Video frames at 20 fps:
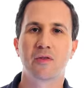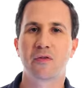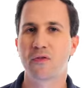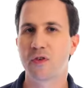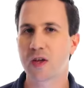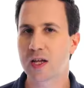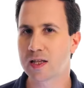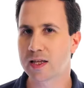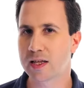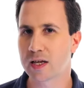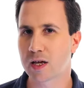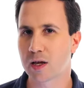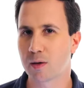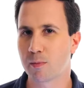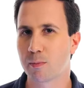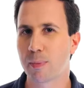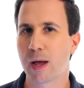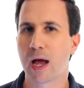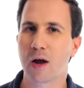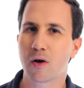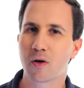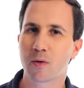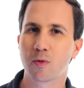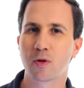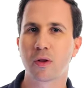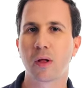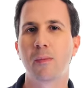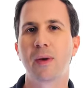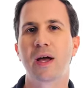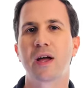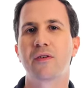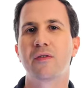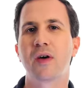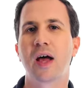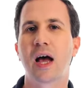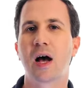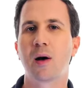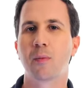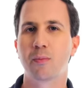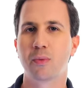a fairly comparable amount of
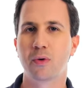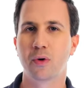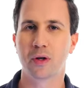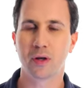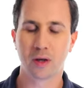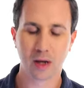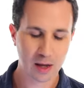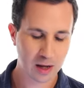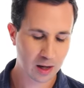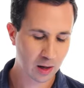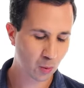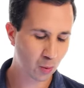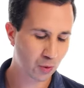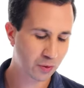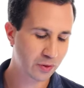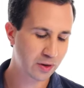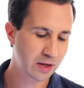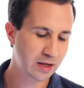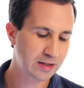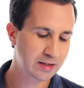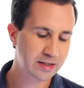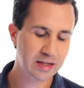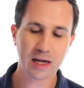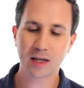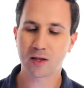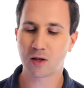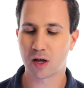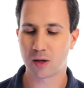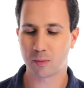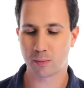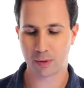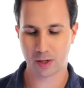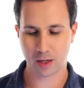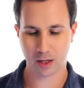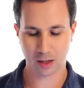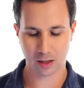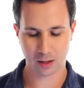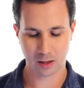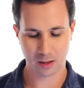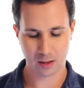output with the daylight
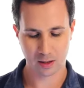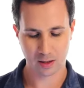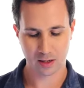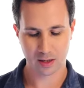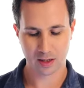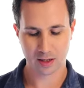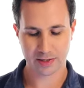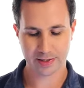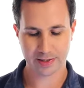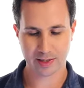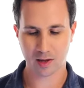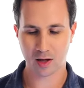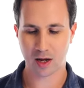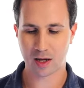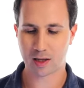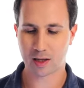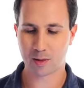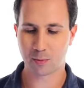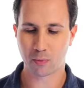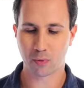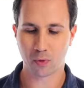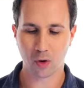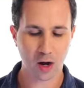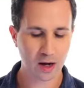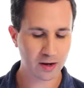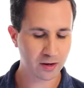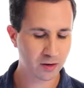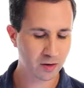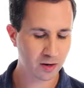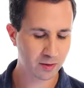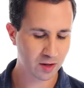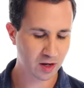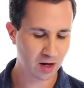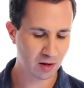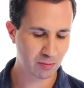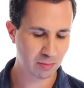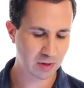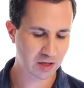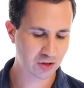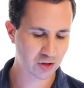being slightly brighter. I think I
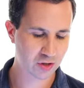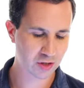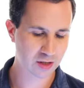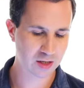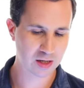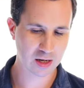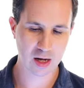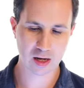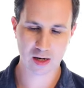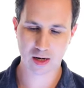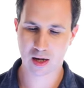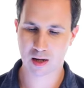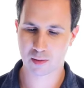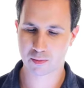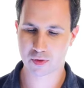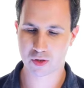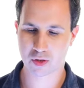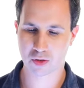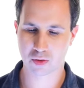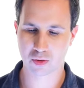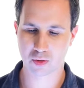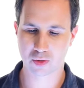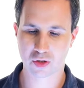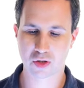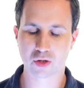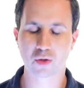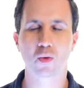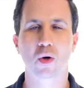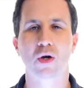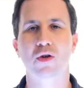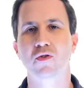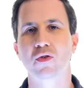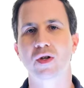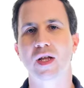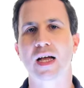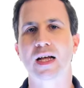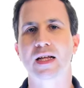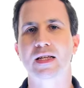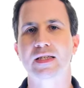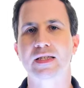measured it at up to
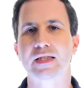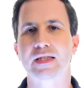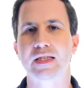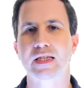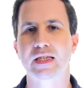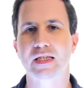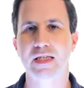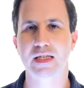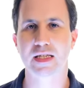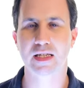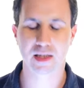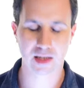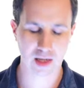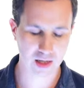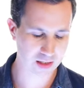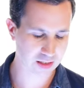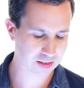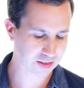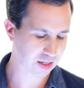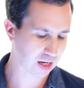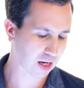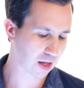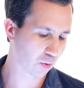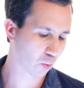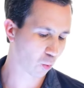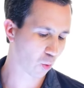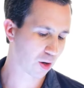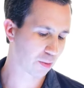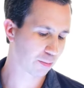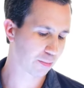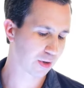260 lux at one